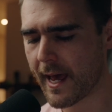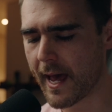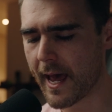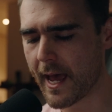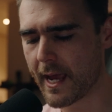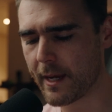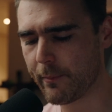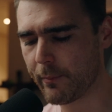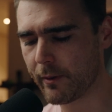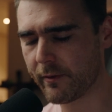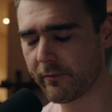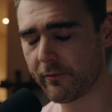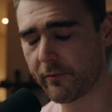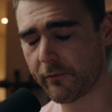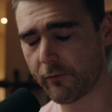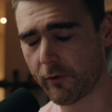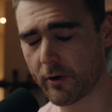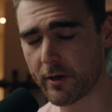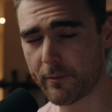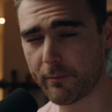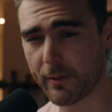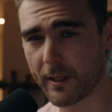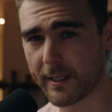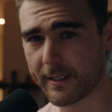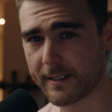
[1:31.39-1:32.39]
a bit of a
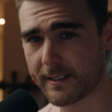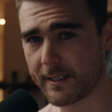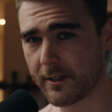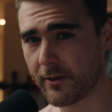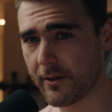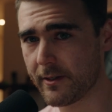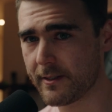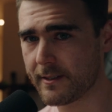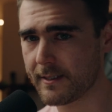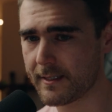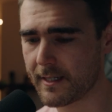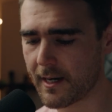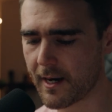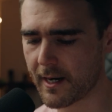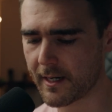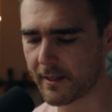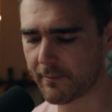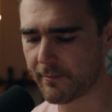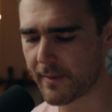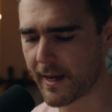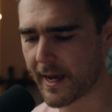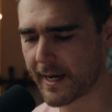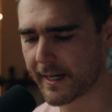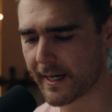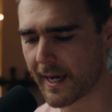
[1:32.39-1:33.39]
free-to-play series
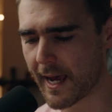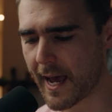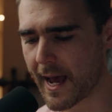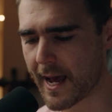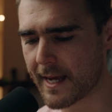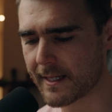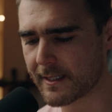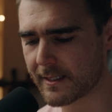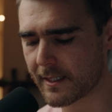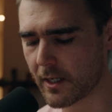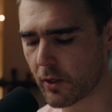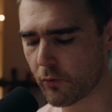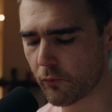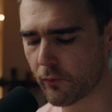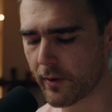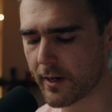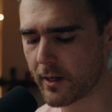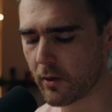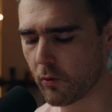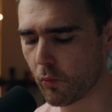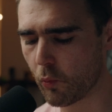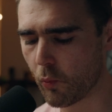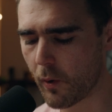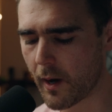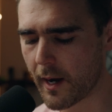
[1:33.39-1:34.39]
starting back at
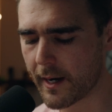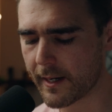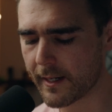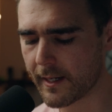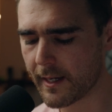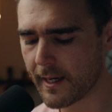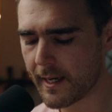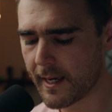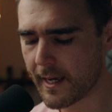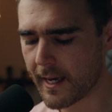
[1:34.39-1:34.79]
Arena 1.